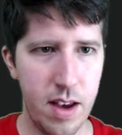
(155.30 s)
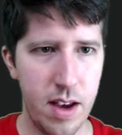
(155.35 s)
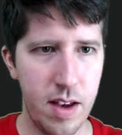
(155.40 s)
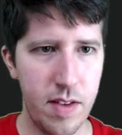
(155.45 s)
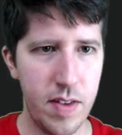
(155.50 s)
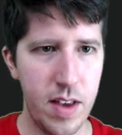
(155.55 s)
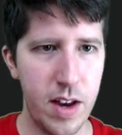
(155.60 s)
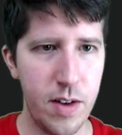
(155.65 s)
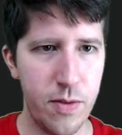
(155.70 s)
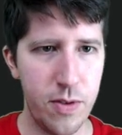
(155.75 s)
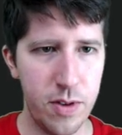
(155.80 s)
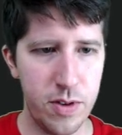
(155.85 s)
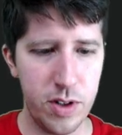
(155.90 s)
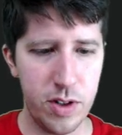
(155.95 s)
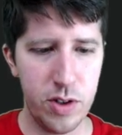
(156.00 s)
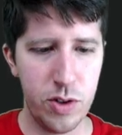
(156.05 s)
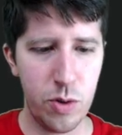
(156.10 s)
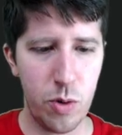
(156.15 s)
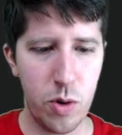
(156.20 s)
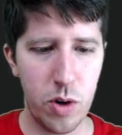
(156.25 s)
And then for the
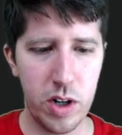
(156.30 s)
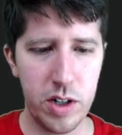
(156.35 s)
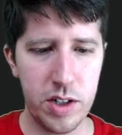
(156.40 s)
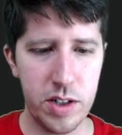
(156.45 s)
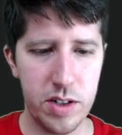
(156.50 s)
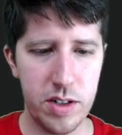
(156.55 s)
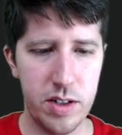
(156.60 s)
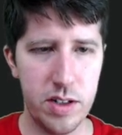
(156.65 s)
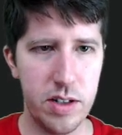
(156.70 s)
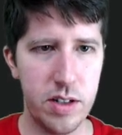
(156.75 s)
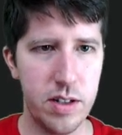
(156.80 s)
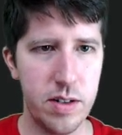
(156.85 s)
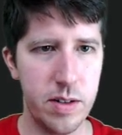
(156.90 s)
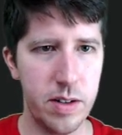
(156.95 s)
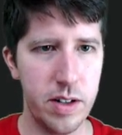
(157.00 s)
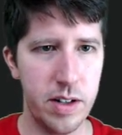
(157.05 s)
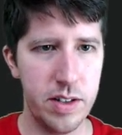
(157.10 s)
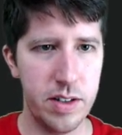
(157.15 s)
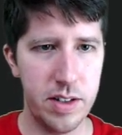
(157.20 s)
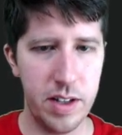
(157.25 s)
source, I'm
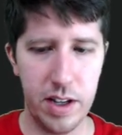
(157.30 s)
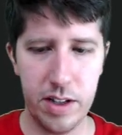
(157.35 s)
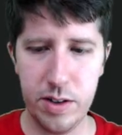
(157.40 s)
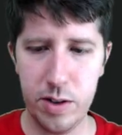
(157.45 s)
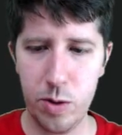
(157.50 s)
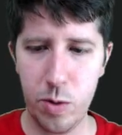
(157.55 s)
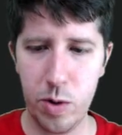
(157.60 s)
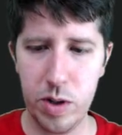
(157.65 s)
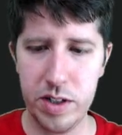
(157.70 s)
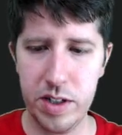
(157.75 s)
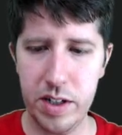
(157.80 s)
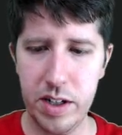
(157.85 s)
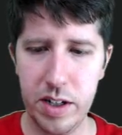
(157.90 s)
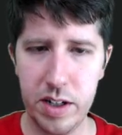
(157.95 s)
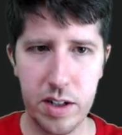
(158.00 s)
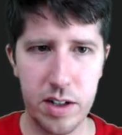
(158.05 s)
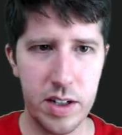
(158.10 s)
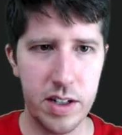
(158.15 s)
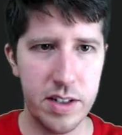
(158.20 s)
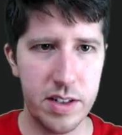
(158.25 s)
going to say source
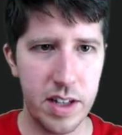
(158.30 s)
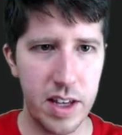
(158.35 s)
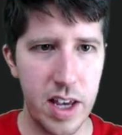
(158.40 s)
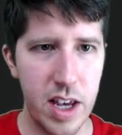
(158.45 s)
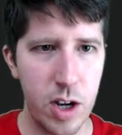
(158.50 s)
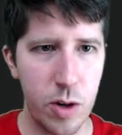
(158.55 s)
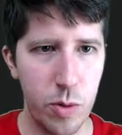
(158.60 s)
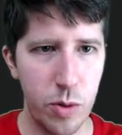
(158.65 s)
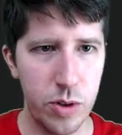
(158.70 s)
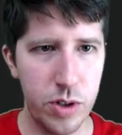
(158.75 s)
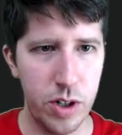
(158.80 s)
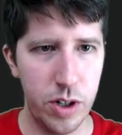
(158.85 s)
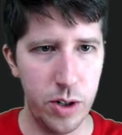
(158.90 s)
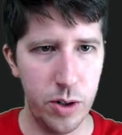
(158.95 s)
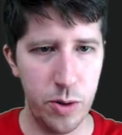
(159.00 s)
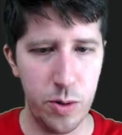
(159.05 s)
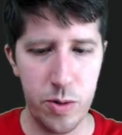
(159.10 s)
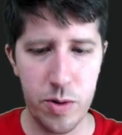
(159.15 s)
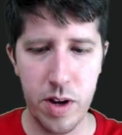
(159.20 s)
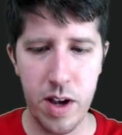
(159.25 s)
here is equal
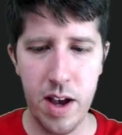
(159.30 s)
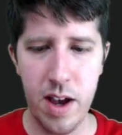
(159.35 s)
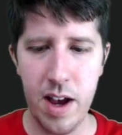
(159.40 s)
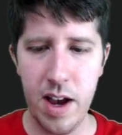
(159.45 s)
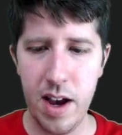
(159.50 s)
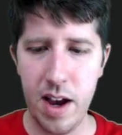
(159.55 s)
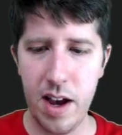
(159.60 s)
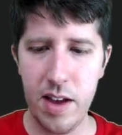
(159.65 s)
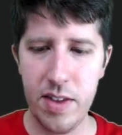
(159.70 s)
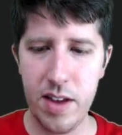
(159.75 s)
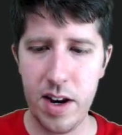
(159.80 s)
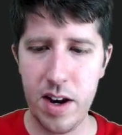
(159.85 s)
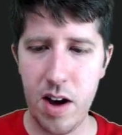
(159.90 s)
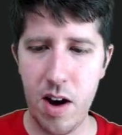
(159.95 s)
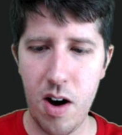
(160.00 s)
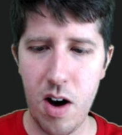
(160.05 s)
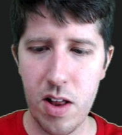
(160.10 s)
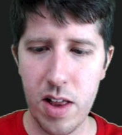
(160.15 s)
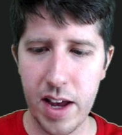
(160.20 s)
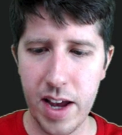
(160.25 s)
to, and then
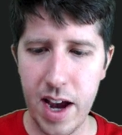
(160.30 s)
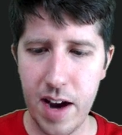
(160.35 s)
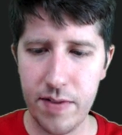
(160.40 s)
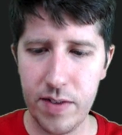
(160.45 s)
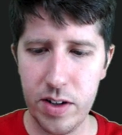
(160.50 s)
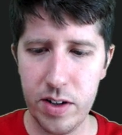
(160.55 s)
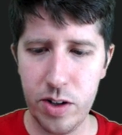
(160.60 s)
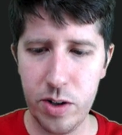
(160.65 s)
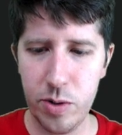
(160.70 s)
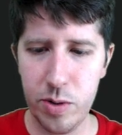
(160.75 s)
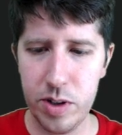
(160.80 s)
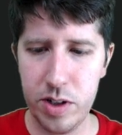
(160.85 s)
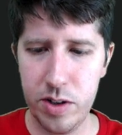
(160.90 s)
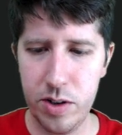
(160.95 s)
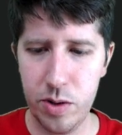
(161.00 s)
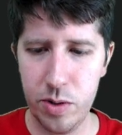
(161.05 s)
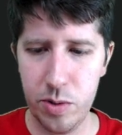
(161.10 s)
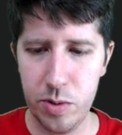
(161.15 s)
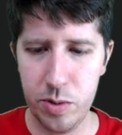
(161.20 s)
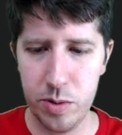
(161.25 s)
all I have to do is
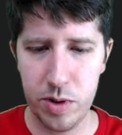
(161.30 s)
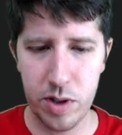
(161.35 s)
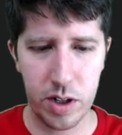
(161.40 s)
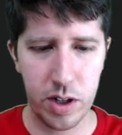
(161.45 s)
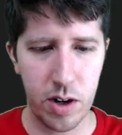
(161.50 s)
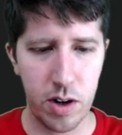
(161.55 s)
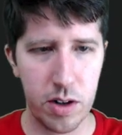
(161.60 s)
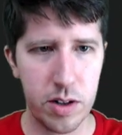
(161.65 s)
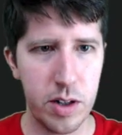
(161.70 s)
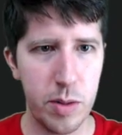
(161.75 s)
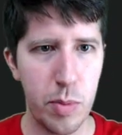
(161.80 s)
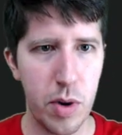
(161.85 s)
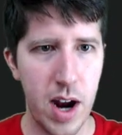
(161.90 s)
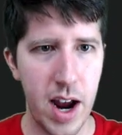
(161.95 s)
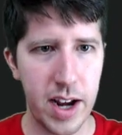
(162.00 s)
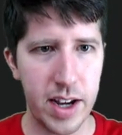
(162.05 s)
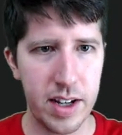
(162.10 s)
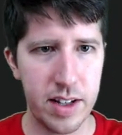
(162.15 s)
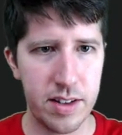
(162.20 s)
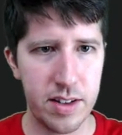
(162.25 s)
do the curly
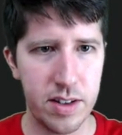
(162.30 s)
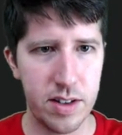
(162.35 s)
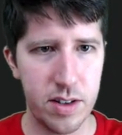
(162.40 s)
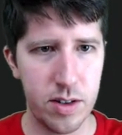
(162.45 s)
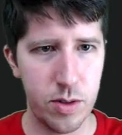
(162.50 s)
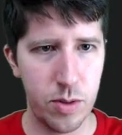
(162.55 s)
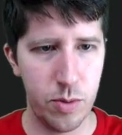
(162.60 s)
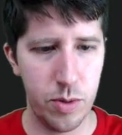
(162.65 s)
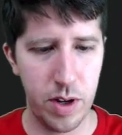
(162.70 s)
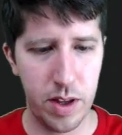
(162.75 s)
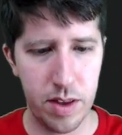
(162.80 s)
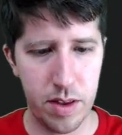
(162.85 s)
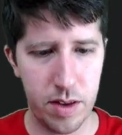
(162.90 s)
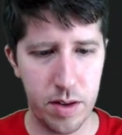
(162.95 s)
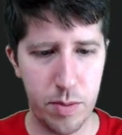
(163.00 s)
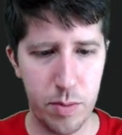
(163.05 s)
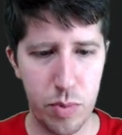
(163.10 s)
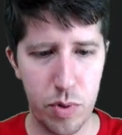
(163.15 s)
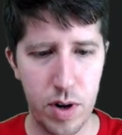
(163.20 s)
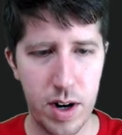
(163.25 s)
brackets with
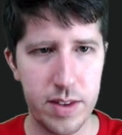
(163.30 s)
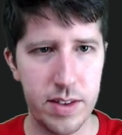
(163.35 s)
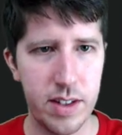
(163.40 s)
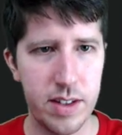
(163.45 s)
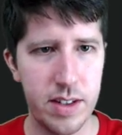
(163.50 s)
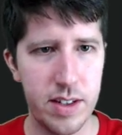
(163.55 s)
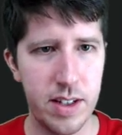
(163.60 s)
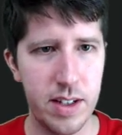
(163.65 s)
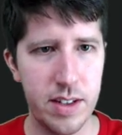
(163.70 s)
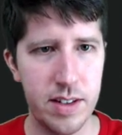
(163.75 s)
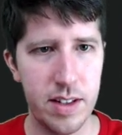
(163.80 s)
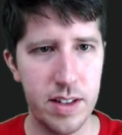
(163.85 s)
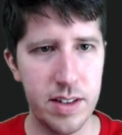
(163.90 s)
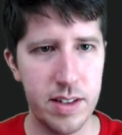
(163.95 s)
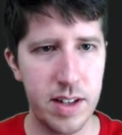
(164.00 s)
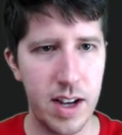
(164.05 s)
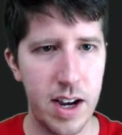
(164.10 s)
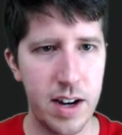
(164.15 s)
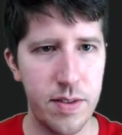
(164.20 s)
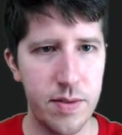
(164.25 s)
parentheses
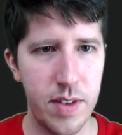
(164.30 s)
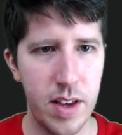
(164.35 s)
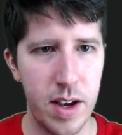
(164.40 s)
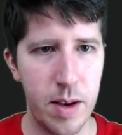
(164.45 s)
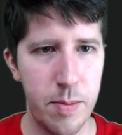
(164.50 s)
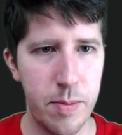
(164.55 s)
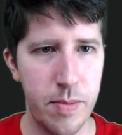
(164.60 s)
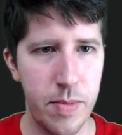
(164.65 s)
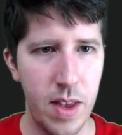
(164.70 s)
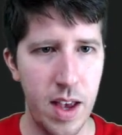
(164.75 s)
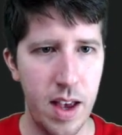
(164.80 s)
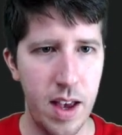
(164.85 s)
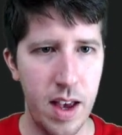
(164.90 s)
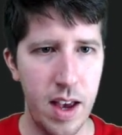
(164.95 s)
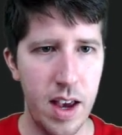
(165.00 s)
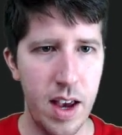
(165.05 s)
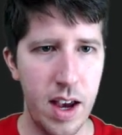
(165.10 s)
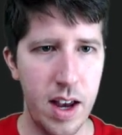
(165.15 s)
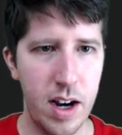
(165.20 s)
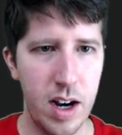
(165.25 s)
inside of them.
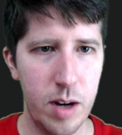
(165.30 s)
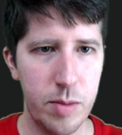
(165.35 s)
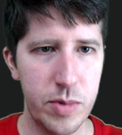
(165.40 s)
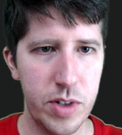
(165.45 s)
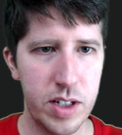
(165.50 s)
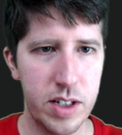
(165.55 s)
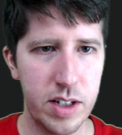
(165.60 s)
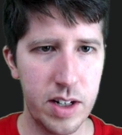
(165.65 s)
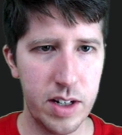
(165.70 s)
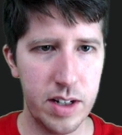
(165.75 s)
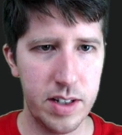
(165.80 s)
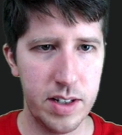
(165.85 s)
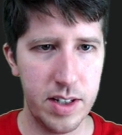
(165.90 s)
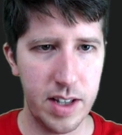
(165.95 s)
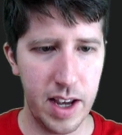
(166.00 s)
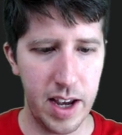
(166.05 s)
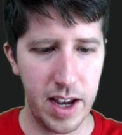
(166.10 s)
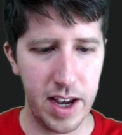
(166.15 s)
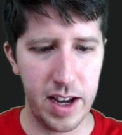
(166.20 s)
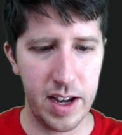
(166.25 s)
And I'm just going to
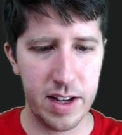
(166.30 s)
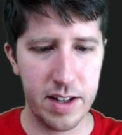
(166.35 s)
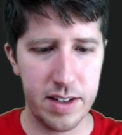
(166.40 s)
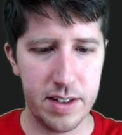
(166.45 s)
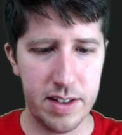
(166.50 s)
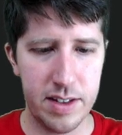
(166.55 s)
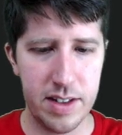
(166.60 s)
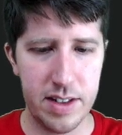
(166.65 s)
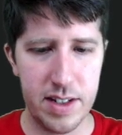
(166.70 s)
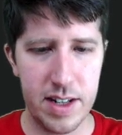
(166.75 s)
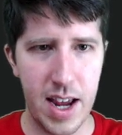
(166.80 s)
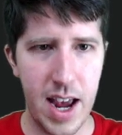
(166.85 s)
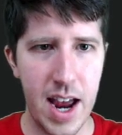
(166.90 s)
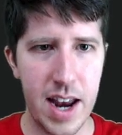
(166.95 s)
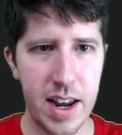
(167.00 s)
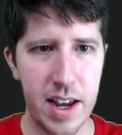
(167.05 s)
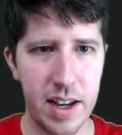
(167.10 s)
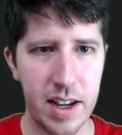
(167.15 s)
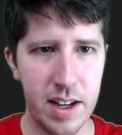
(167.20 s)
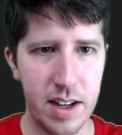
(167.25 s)
say
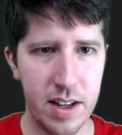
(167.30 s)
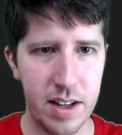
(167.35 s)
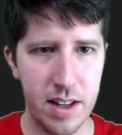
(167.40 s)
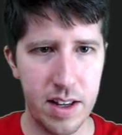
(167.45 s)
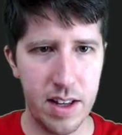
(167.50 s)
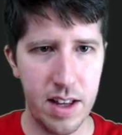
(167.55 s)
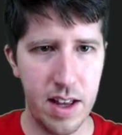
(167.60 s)
static.